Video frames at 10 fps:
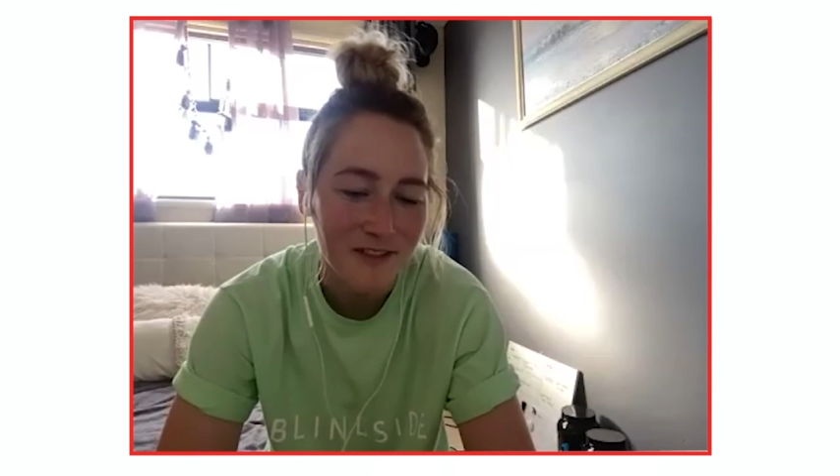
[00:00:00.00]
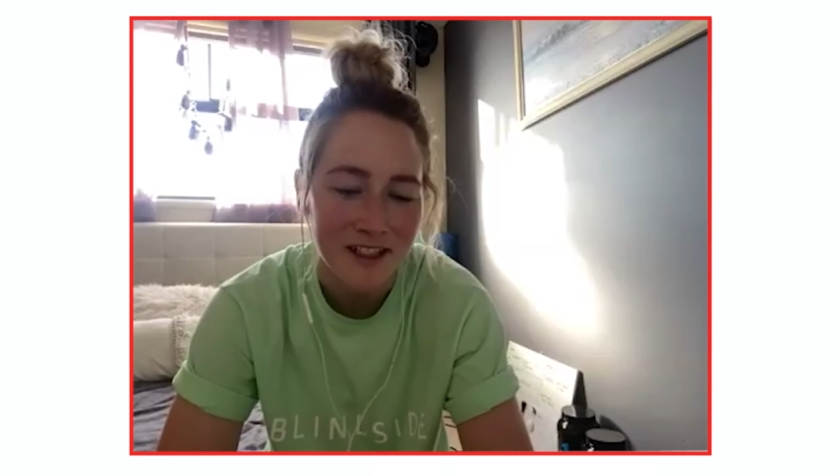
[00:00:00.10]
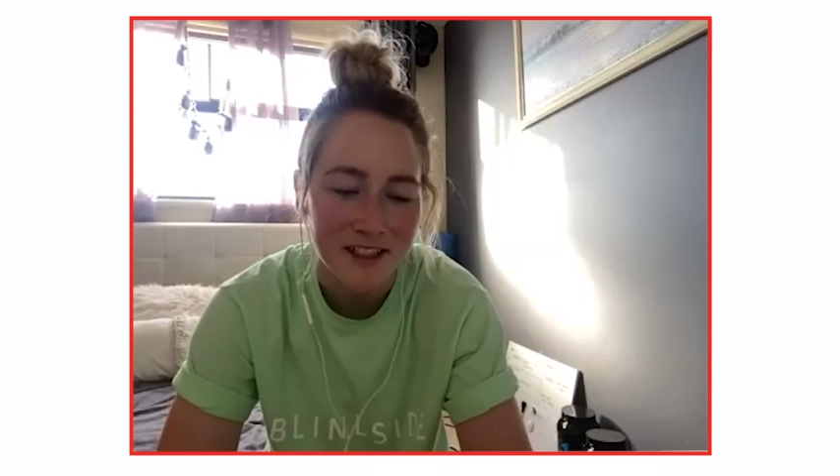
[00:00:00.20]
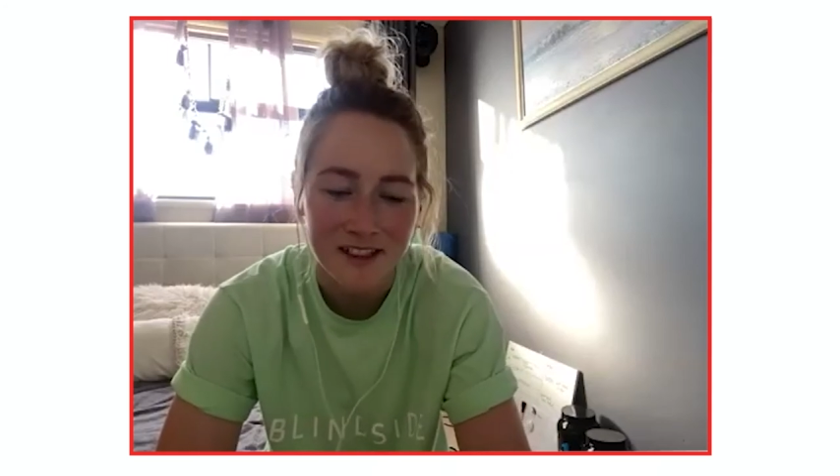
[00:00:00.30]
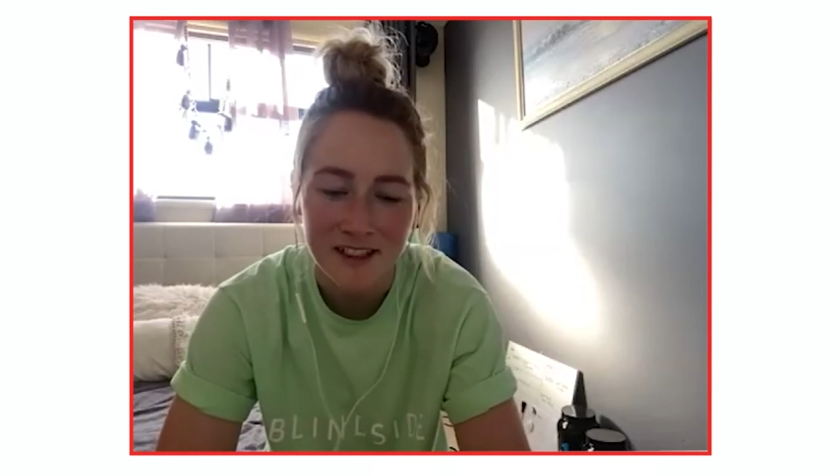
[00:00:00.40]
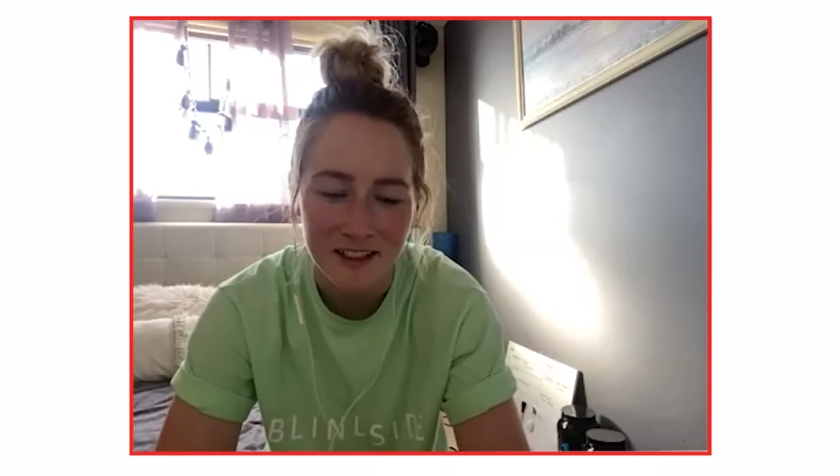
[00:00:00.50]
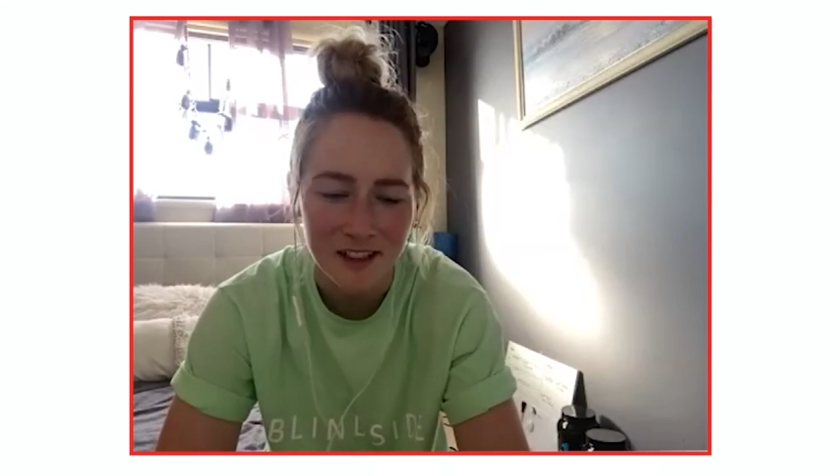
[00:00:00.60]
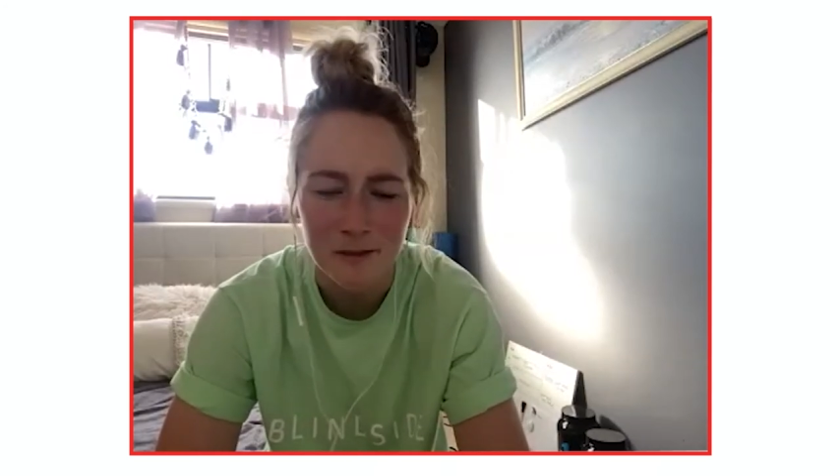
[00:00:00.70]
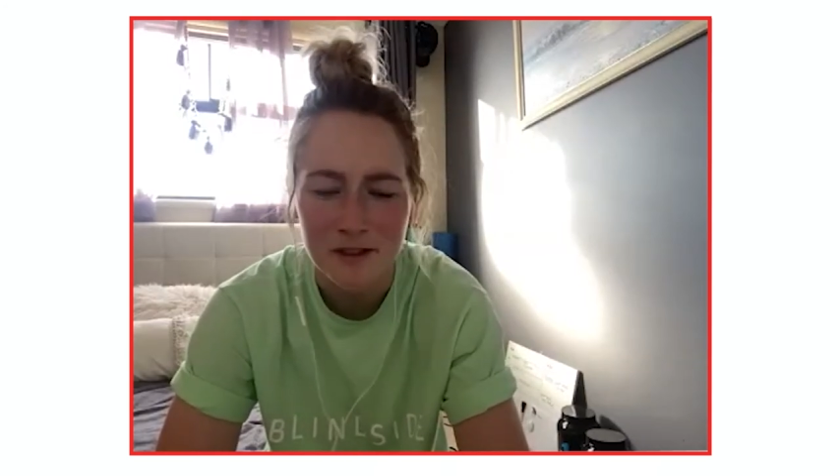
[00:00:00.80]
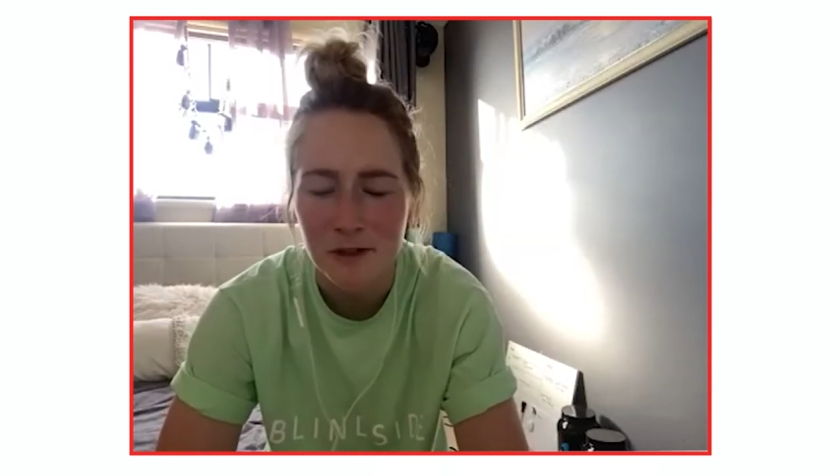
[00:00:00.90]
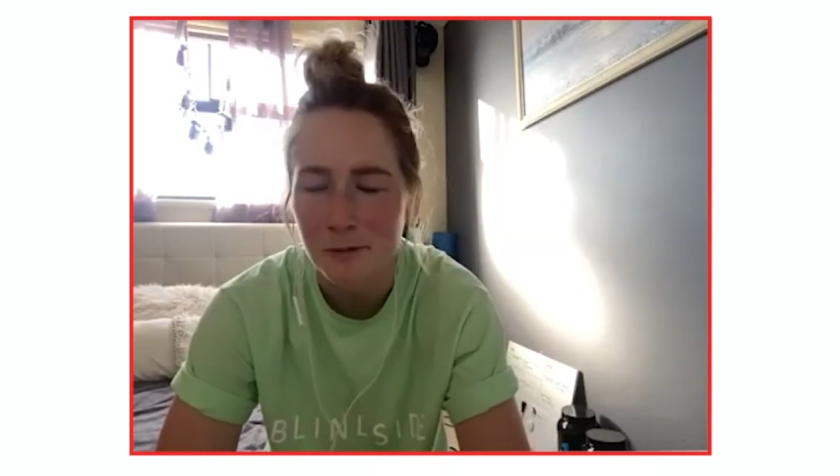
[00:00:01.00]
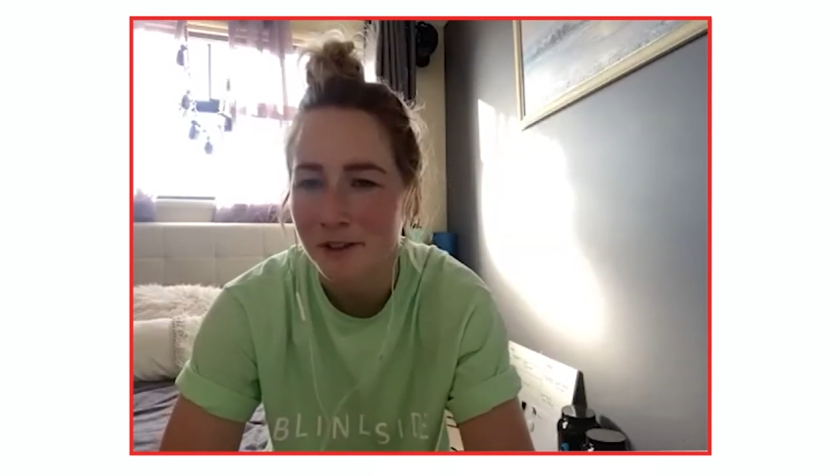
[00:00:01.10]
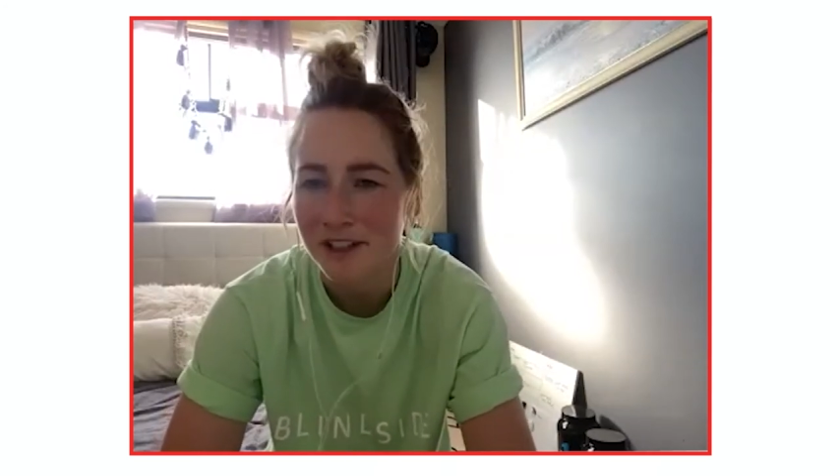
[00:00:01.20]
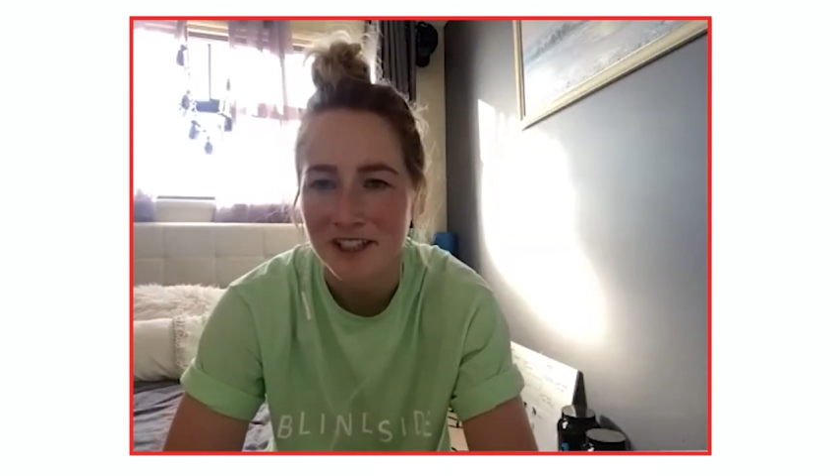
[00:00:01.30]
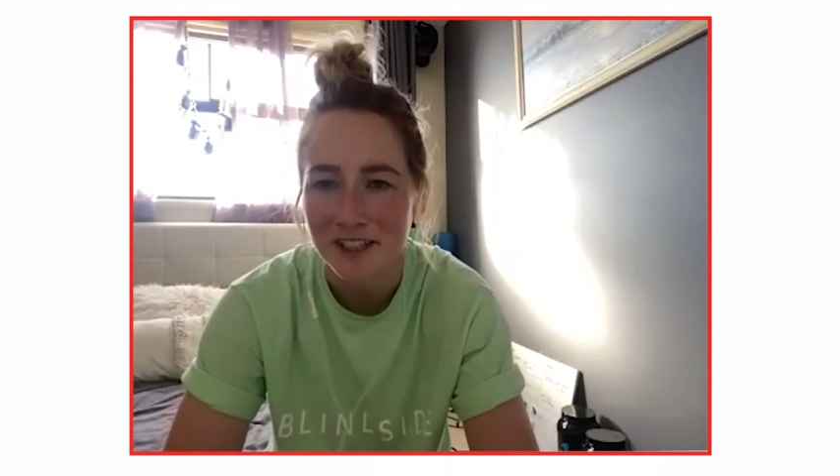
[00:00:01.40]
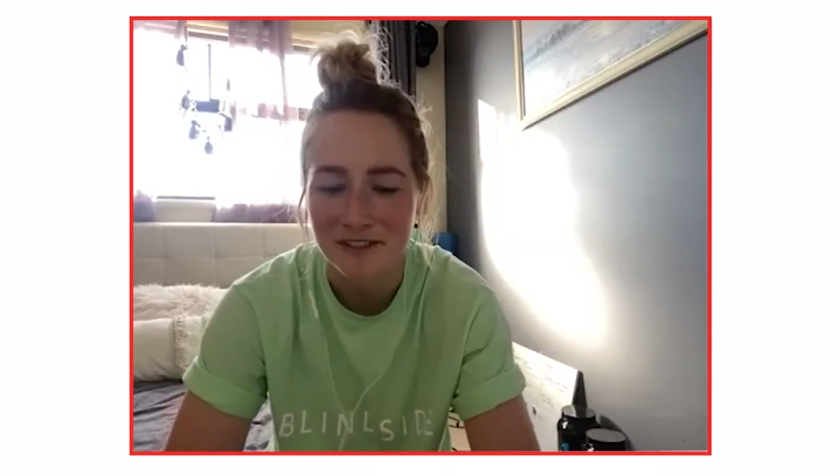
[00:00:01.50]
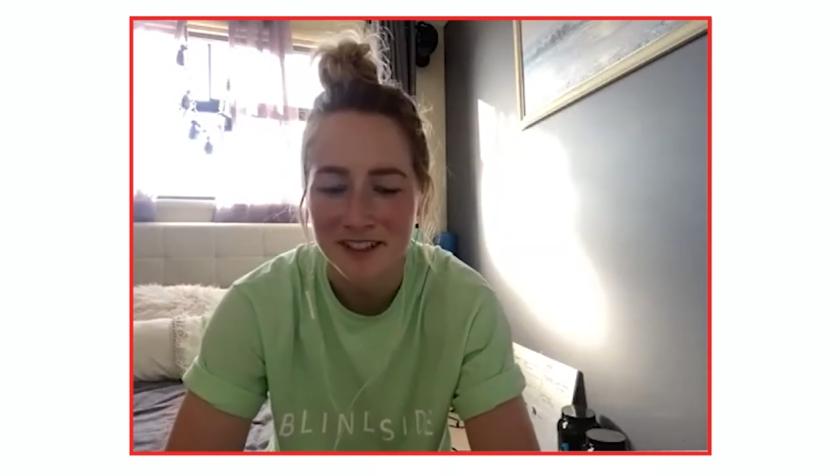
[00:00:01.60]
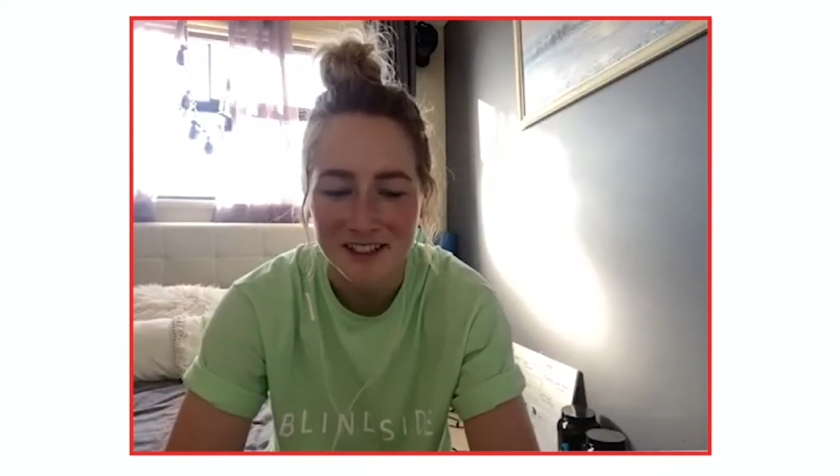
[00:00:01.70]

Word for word: feeling and like I was so appreciative that